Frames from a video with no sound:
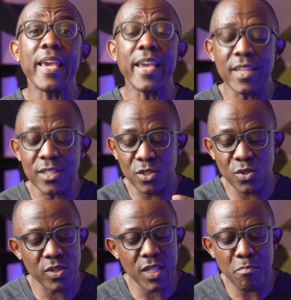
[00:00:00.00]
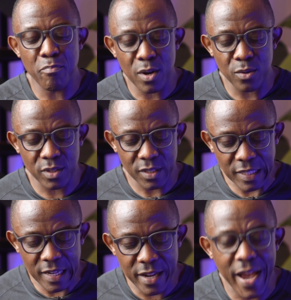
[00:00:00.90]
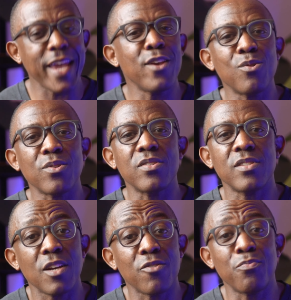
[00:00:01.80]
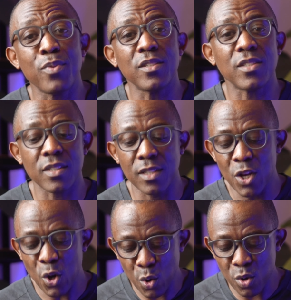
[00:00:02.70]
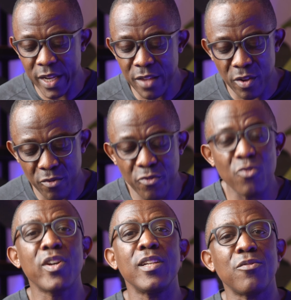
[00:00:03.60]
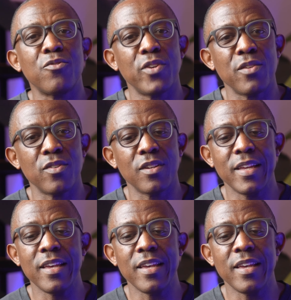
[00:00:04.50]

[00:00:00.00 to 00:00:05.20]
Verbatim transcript: It is not about denying yourself pleasure or living frugally forever.